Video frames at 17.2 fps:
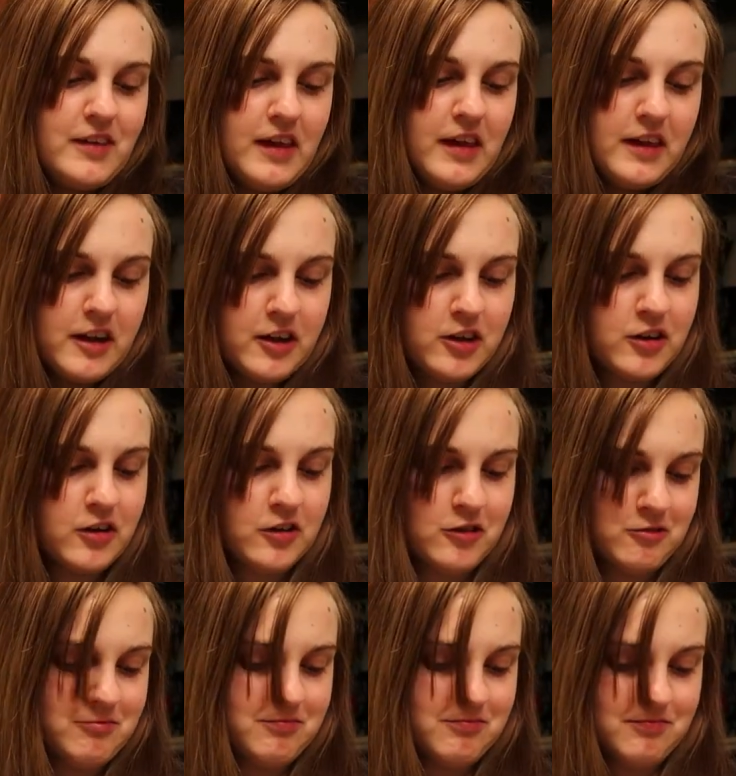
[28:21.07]
I don't
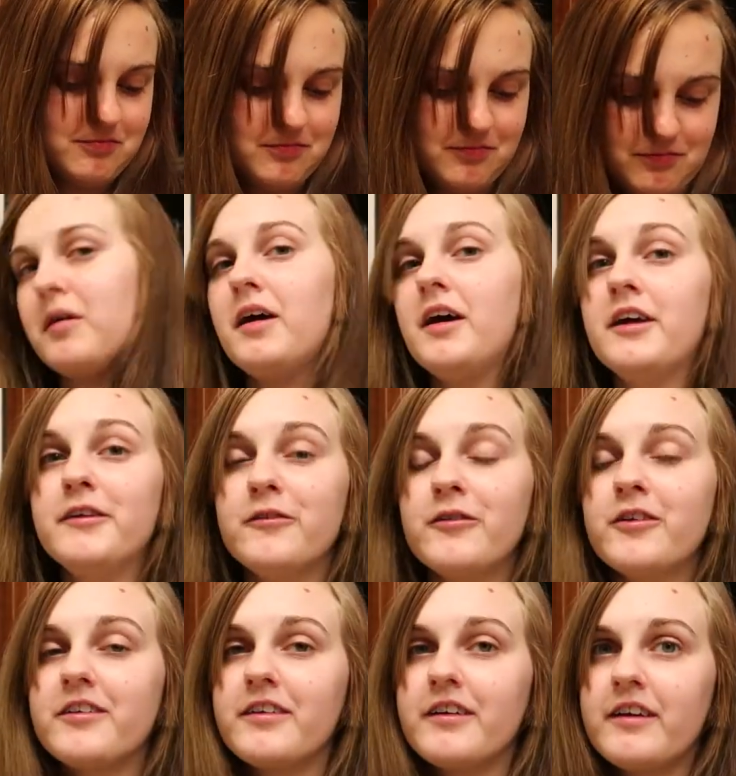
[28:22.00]
know. But
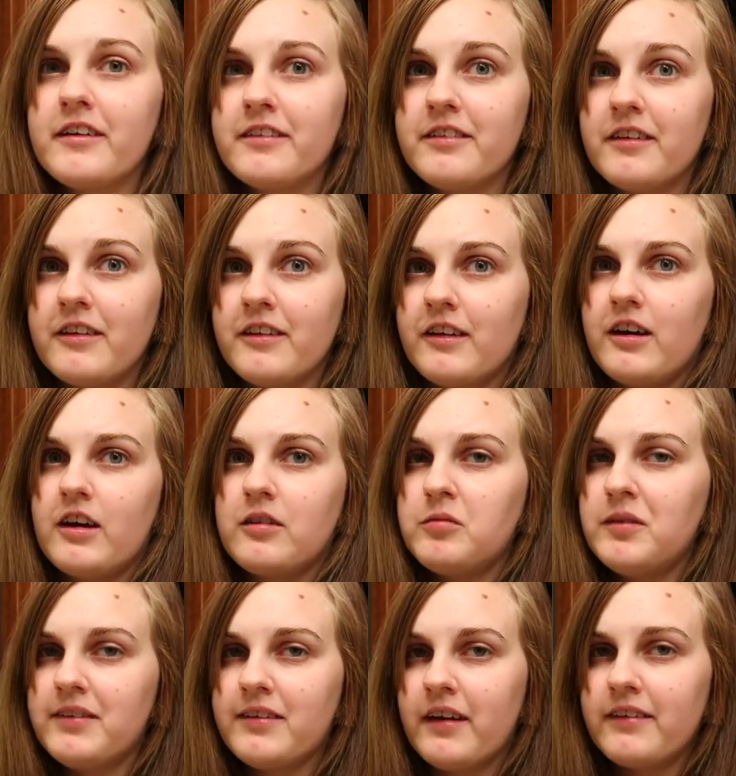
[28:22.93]
anyways, like I said, like
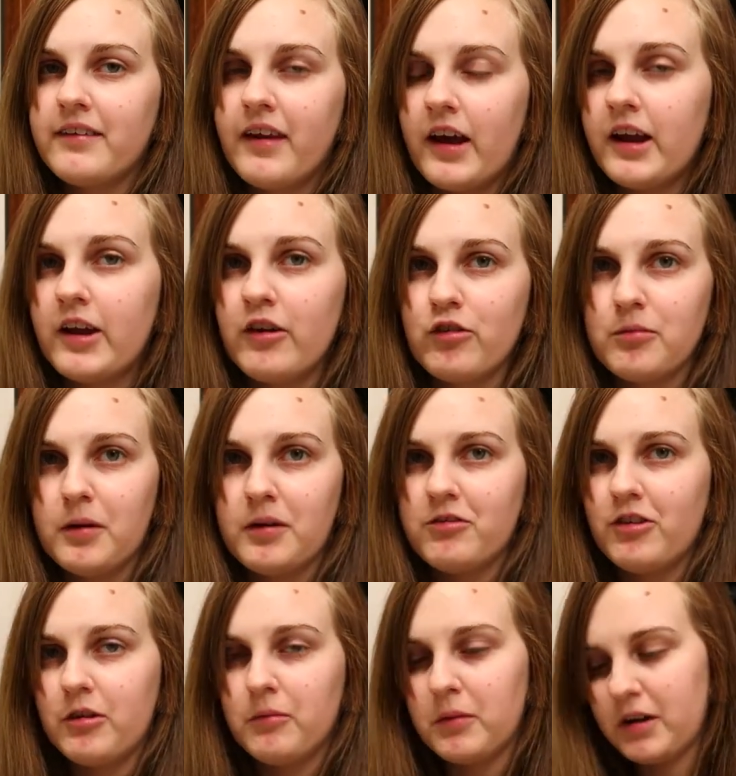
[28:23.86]
besides hanging out with my
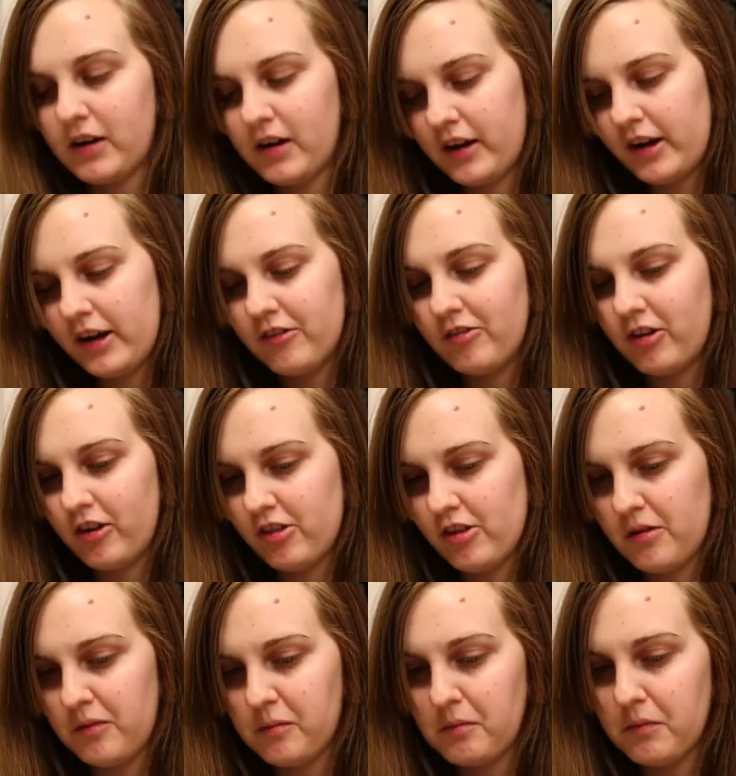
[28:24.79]
family, I have
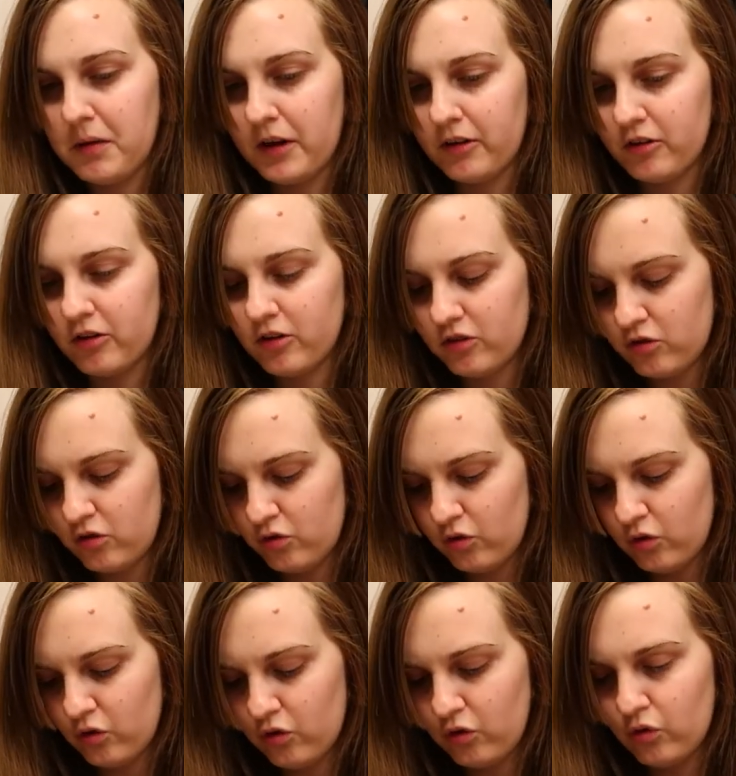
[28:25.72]
nothing better
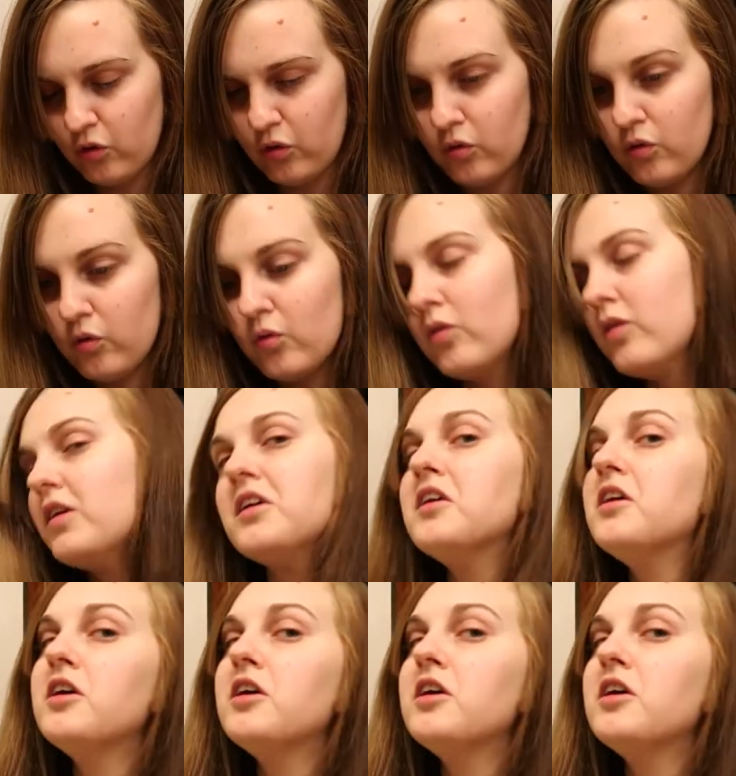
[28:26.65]
to do,